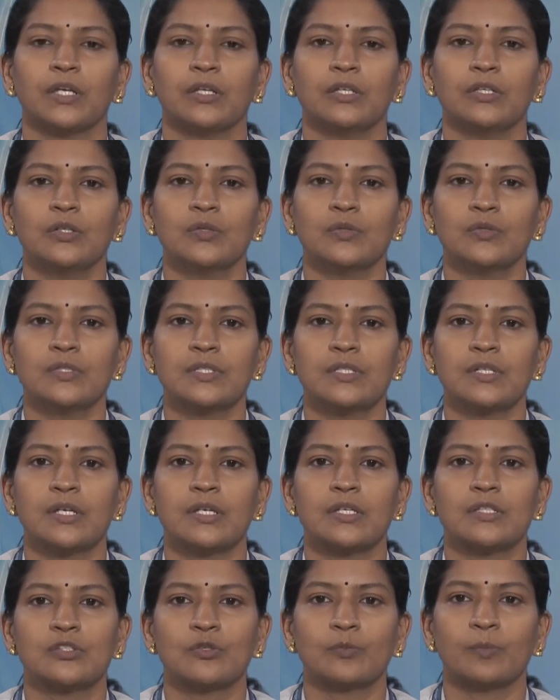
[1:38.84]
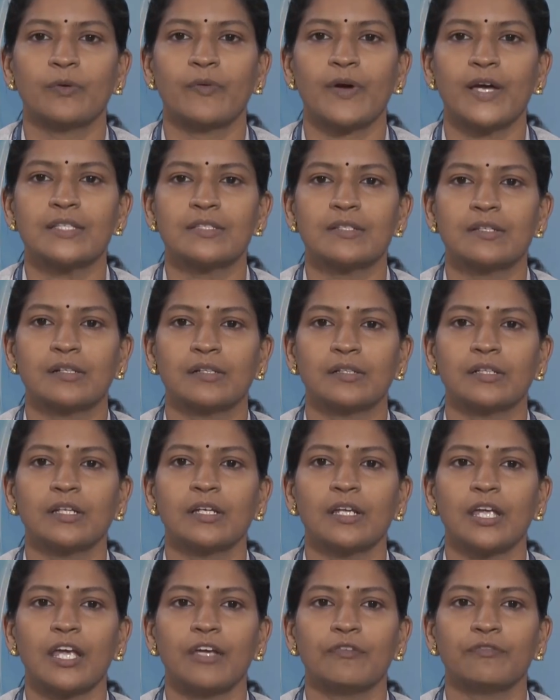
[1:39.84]
Use supervised
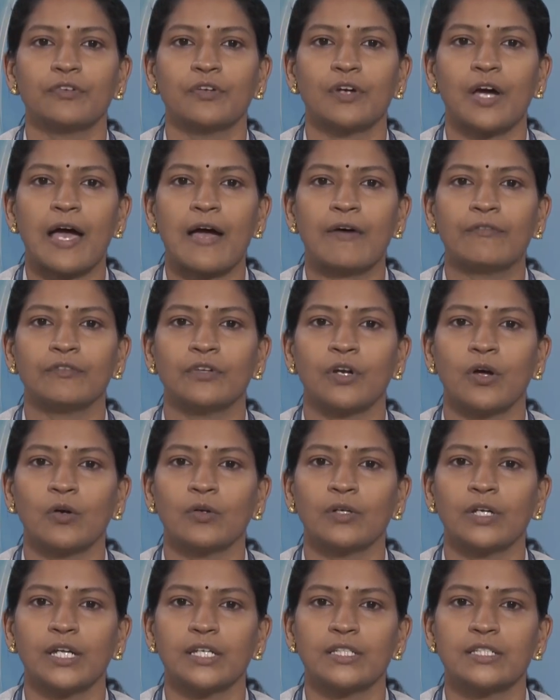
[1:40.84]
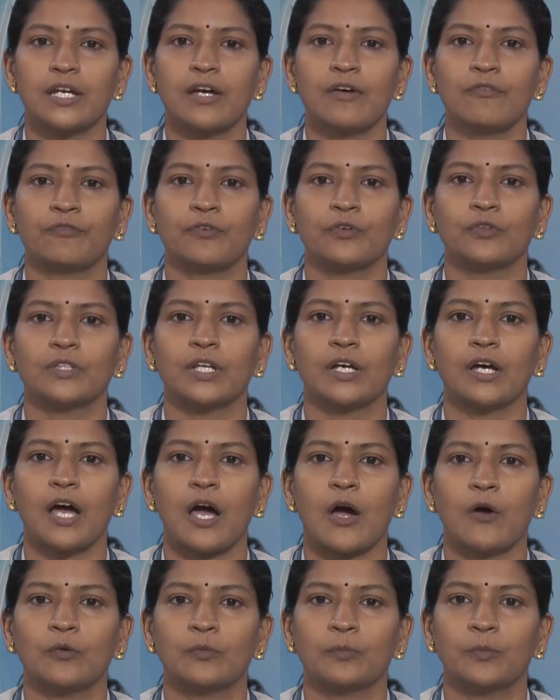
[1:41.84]
learning if you have non-data for the
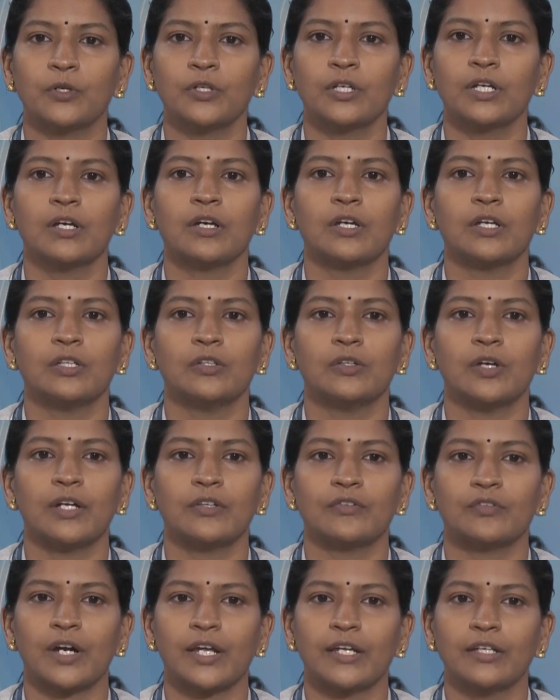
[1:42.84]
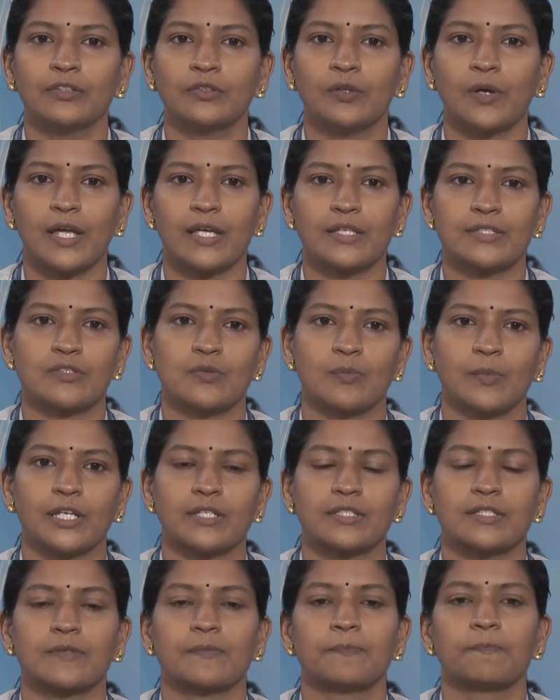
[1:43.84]
output you are trying to
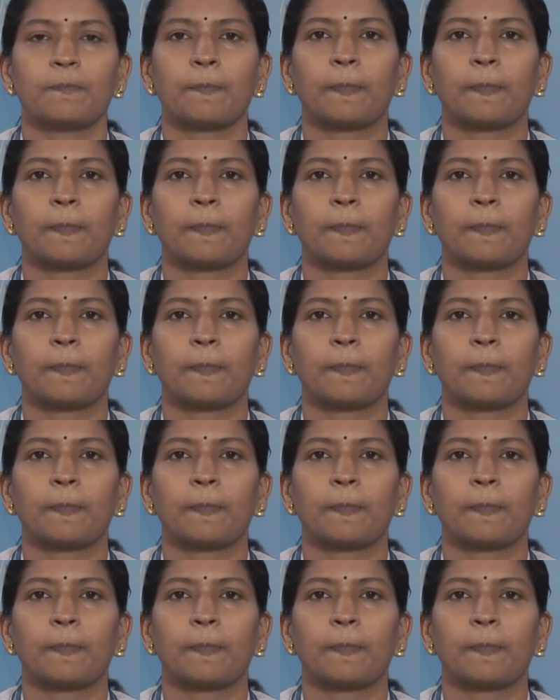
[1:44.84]
estimate.